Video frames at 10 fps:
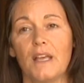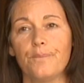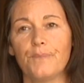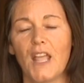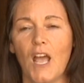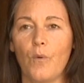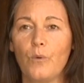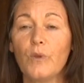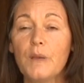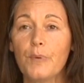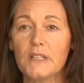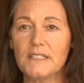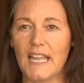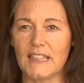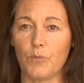in and we
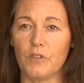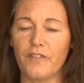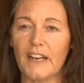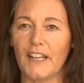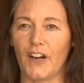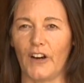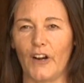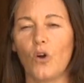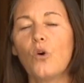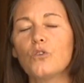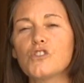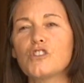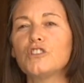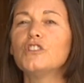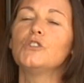rehabilitate them with vet care and a whole
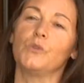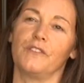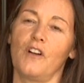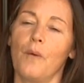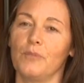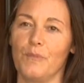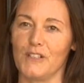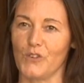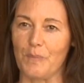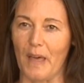slew of complementary